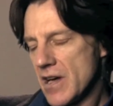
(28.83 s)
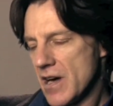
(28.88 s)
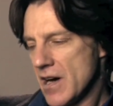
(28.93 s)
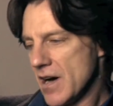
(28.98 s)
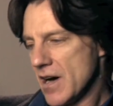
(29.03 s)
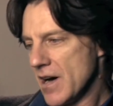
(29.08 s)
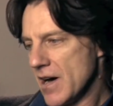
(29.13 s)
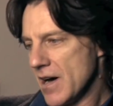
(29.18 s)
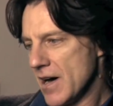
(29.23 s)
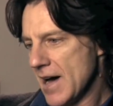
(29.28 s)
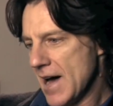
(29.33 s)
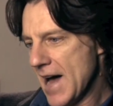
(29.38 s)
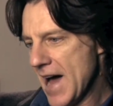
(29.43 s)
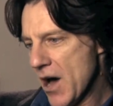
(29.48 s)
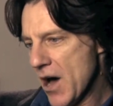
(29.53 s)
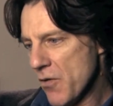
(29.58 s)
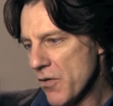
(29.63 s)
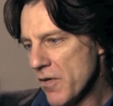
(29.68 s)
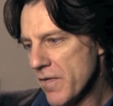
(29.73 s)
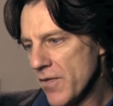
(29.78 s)

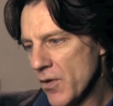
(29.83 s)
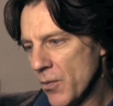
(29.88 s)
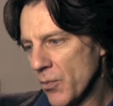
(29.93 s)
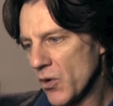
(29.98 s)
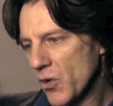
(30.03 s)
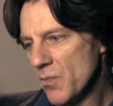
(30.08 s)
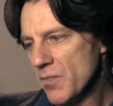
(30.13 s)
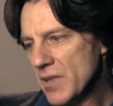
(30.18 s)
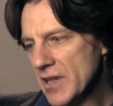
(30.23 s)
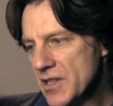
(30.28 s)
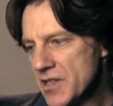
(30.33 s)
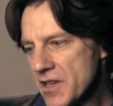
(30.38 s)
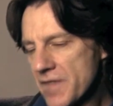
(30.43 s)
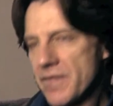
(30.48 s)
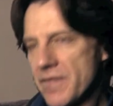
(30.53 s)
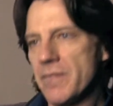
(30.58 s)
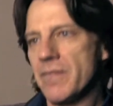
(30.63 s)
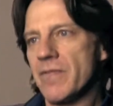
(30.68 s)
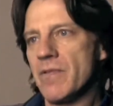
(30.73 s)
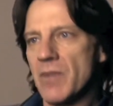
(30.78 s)
how the film could be
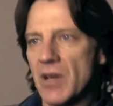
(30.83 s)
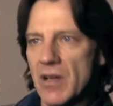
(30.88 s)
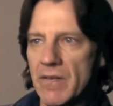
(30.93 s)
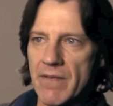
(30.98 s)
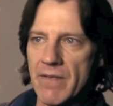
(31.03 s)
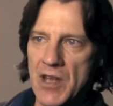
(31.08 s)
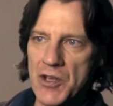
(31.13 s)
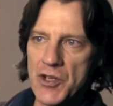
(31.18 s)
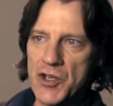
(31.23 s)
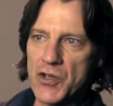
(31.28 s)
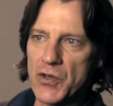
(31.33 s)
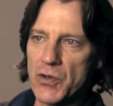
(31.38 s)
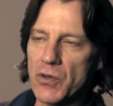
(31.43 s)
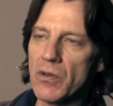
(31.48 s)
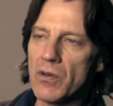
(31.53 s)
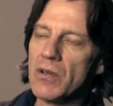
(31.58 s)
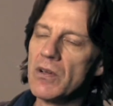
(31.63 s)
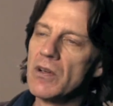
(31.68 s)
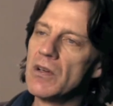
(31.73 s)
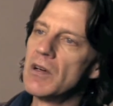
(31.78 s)
different from a
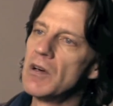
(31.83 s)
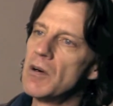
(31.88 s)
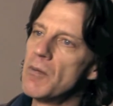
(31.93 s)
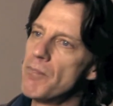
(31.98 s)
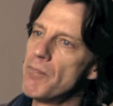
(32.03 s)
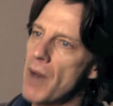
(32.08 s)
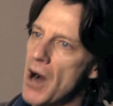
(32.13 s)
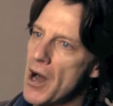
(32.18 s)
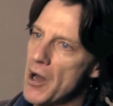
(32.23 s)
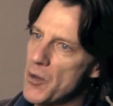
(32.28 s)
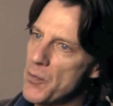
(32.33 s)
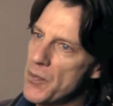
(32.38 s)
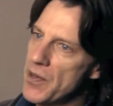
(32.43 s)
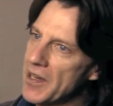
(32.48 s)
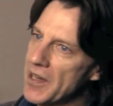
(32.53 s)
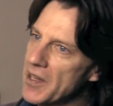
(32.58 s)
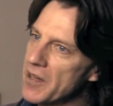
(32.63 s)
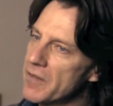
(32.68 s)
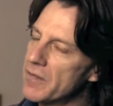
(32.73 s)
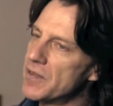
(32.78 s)
conventional
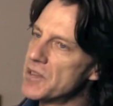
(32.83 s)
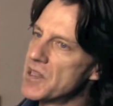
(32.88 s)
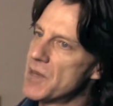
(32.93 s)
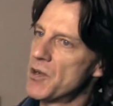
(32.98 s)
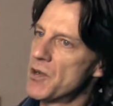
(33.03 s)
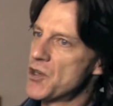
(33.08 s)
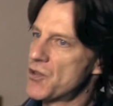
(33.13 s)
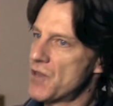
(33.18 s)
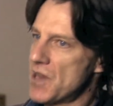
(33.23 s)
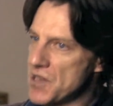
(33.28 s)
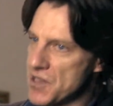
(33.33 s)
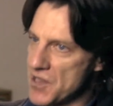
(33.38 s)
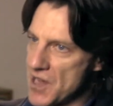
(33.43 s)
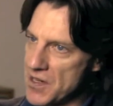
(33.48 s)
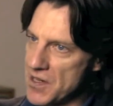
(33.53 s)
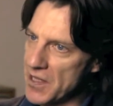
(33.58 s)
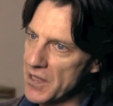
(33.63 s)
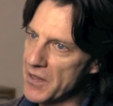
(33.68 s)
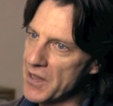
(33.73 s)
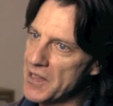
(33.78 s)
biopic of someone
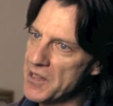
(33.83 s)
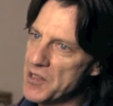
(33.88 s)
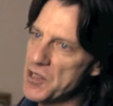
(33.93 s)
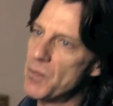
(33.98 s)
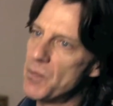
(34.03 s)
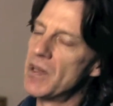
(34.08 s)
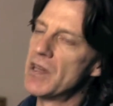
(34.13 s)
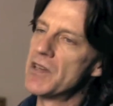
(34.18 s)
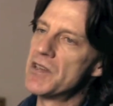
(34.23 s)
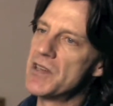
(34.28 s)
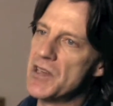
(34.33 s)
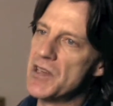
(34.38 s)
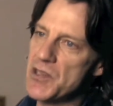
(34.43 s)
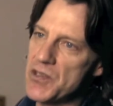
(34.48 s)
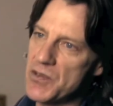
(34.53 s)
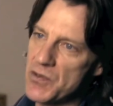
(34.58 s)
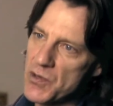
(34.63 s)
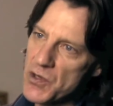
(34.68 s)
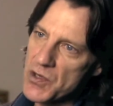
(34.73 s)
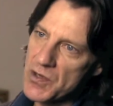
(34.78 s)
transcending their disabilities
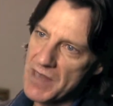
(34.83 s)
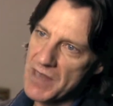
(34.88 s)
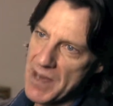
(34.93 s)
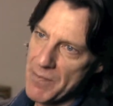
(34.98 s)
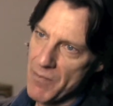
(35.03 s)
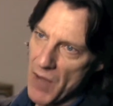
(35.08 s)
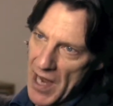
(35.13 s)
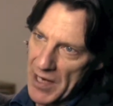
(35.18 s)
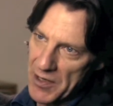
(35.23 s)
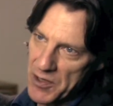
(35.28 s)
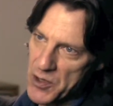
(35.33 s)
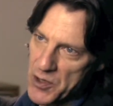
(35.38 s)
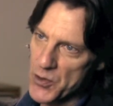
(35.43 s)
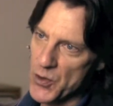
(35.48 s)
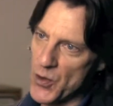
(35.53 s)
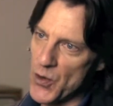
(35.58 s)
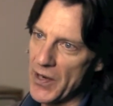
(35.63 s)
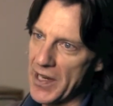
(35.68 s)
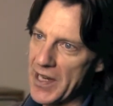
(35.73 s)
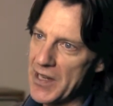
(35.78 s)
and their mind
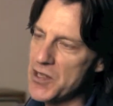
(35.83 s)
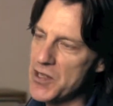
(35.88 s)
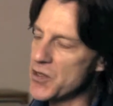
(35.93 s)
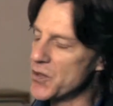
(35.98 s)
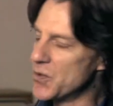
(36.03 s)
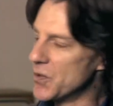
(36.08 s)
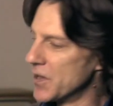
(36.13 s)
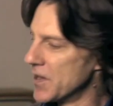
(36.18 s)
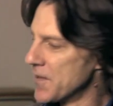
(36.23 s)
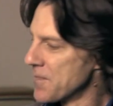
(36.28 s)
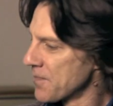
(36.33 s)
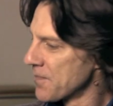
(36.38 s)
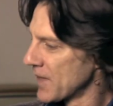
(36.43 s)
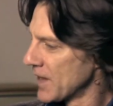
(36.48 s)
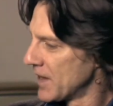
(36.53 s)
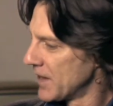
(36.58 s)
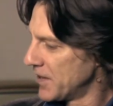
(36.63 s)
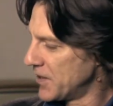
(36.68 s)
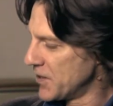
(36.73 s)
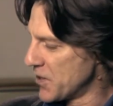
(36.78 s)
soaring into,
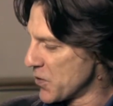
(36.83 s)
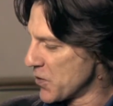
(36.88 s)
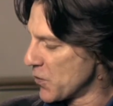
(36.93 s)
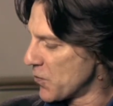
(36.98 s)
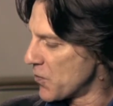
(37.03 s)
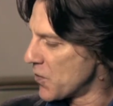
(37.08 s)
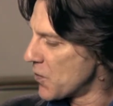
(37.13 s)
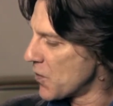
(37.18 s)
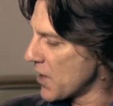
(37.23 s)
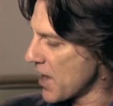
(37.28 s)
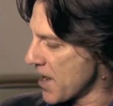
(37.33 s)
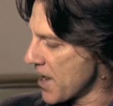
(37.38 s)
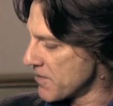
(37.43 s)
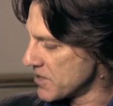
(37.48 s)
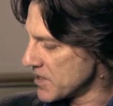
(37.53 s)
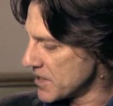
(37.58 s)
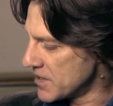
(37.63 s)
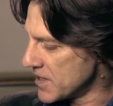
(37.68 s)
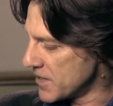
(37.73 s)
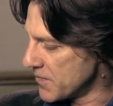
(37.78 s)
you know, the
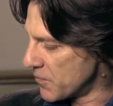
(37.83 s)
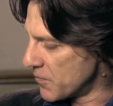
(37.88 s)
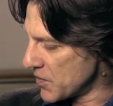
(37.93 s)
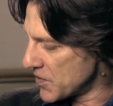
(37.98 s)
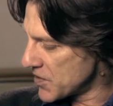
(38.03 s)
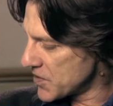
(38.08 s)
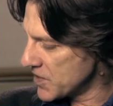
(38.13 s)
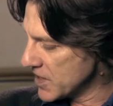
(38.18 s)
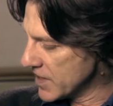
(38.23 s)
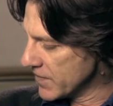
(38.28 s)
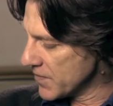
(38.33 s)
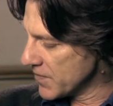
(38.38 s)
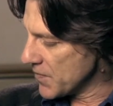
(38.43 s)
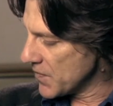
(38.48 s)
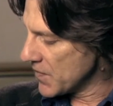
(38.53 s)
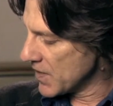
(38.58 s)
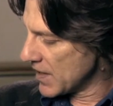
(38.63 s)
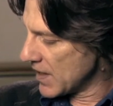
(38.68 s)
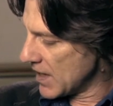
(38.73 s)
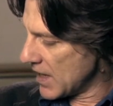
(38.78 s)
areas it did with Stephen.
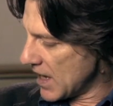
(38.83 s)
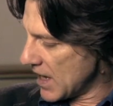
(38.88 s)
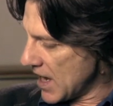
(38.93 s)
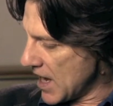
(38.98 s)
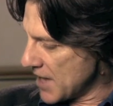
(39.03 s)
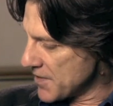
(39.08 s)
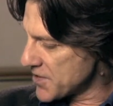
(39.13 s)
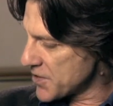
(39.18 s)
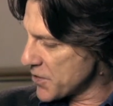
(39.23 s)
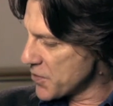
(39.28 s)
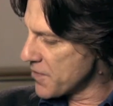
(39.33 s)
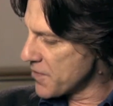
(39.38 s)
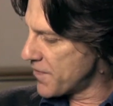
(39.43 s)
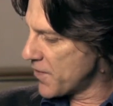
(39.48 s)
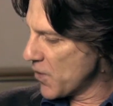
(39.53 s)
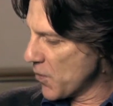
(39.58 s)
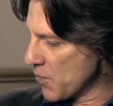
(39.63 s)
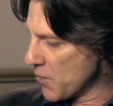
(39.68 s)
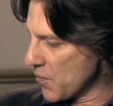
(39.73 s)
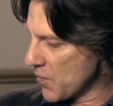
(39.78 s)
And so the
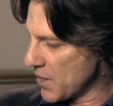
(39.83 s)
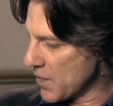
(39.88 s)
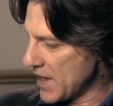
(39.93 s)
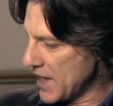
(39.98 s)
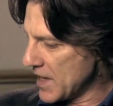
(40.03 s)
film